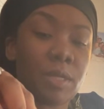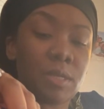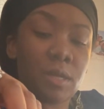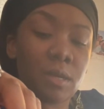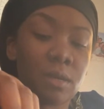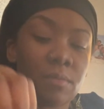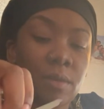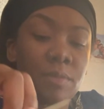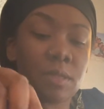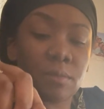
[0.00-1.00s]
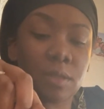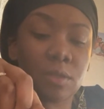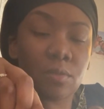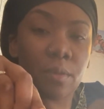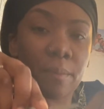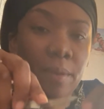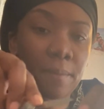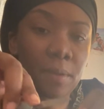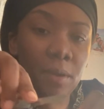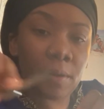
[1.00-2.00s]
did, maybe something you
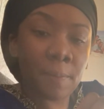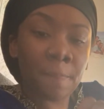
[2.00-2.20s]
remember.